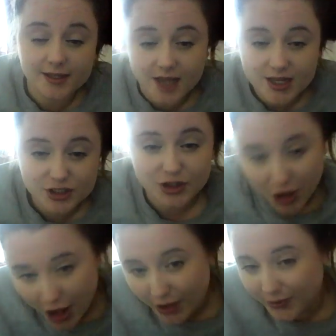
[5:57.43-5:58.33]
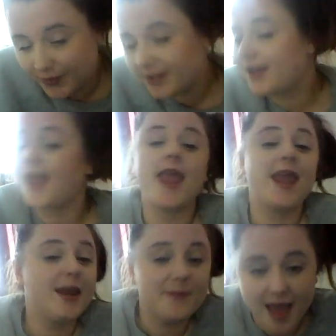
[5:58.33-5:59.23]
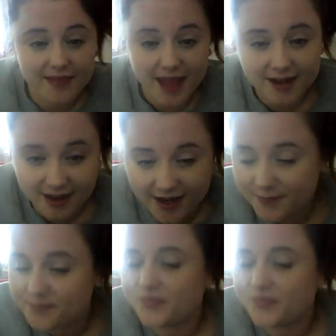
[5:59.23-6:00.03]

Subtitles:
doesn't know, he met that night.